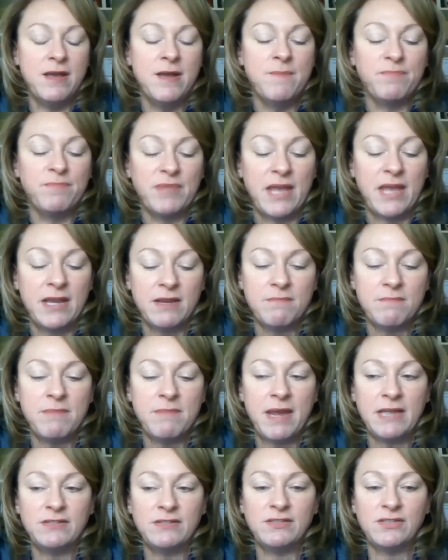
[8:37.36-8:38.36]
And it
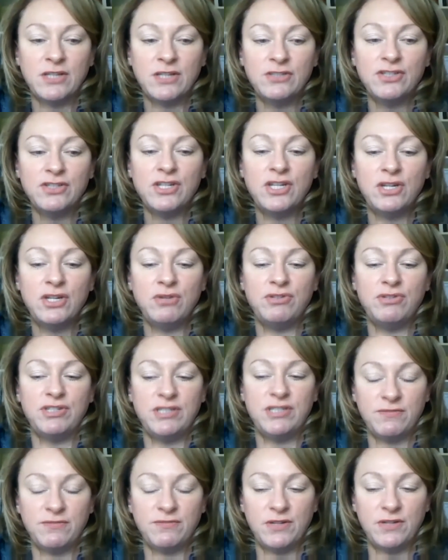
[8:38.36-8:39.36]
made such a huge
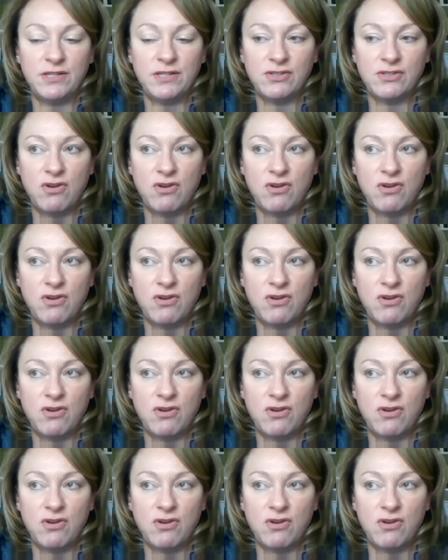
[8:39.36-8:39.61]
difference